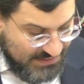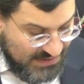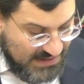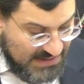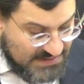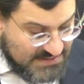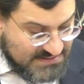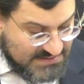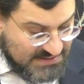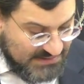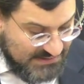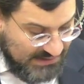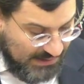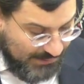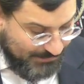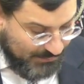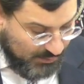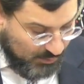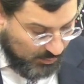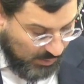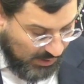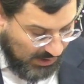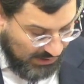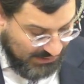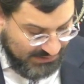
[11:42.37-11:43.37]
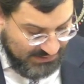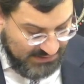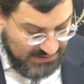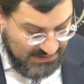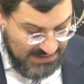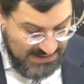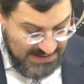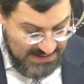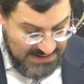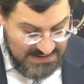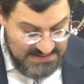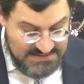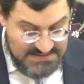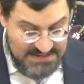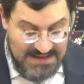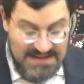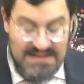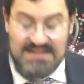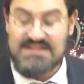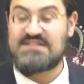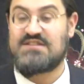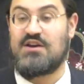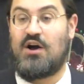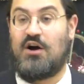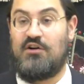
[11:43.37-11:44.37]
The issa number one is the
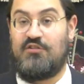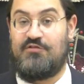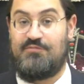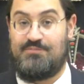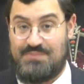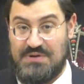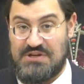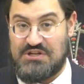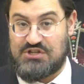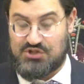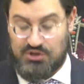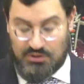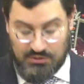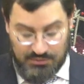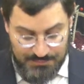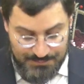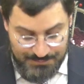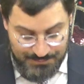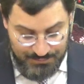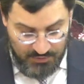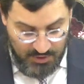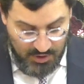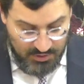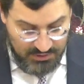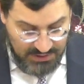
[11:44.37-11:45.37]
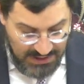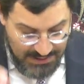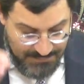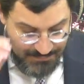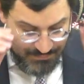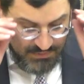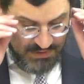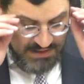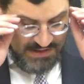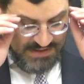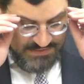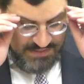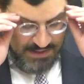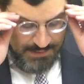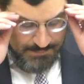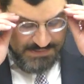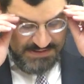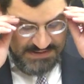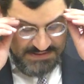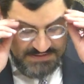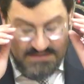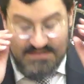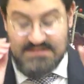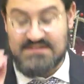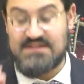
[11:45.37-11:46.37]
issa of bishul. Okay? That
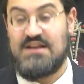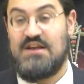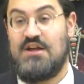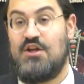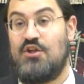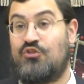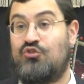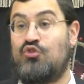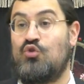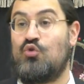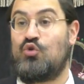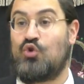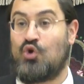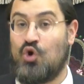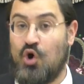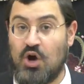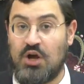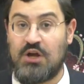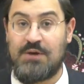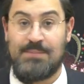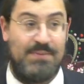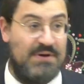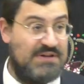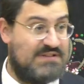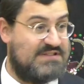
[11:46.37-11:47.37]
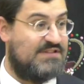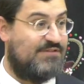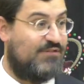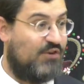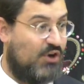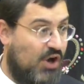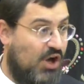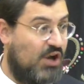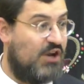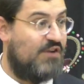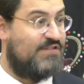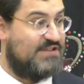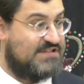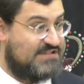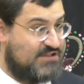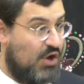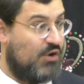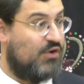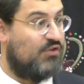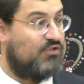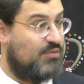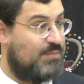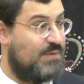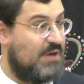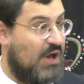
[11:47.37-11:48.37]
means to cook Basar B'Chalav is
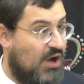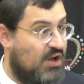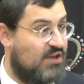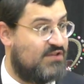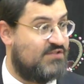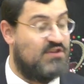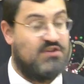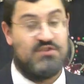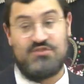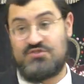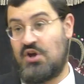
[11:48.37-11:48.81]
going to be asa.